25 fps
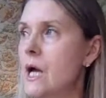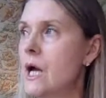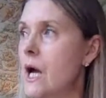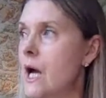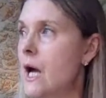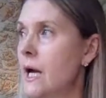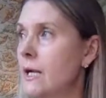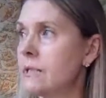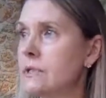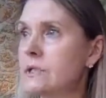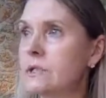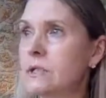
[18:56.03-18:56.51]

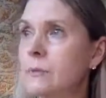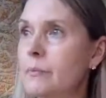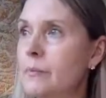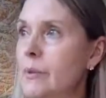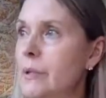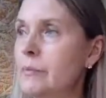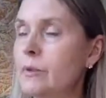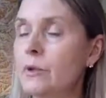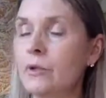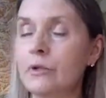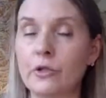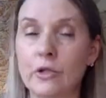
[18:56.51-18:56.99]
And the
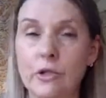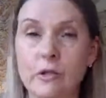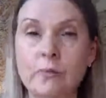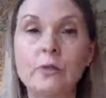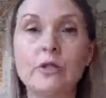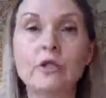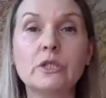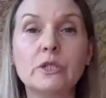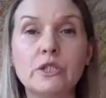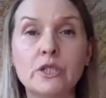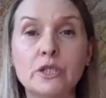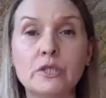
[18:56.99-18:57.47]
people in the
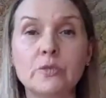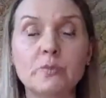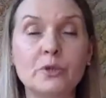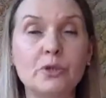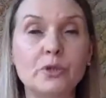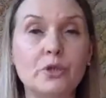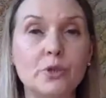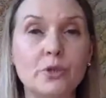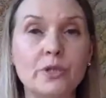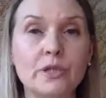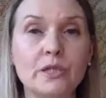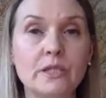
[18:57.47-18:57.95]
community would
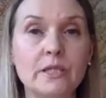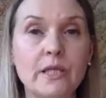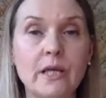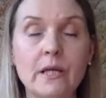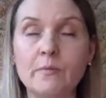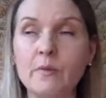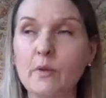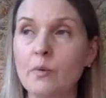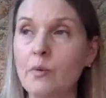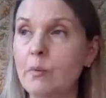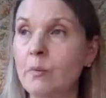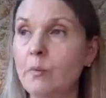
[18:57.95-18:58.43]
do the same.
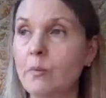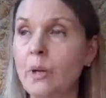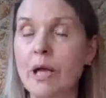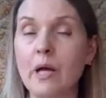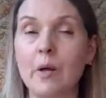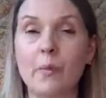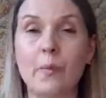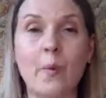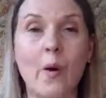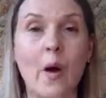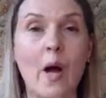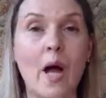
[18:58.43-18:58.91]
They would bake
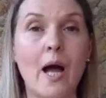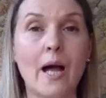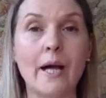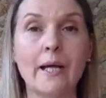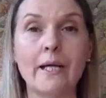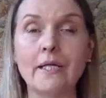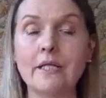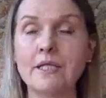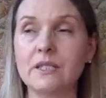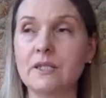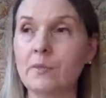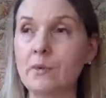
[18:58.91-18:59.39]

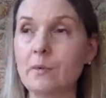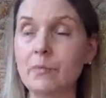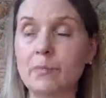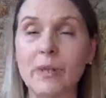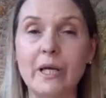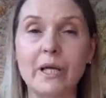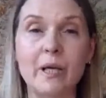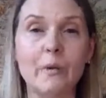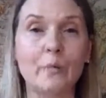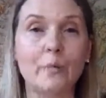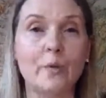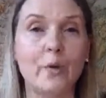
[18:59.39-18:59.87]
pies, they would
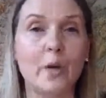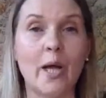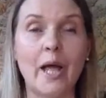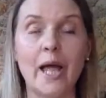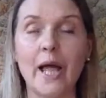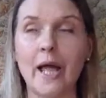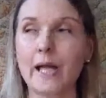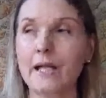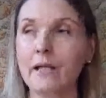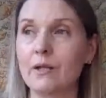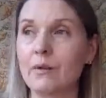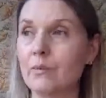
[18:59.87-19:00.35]
bake
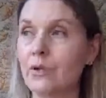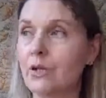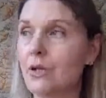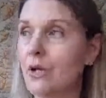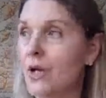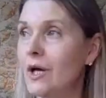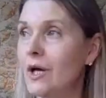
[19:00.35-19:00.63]
bread, they would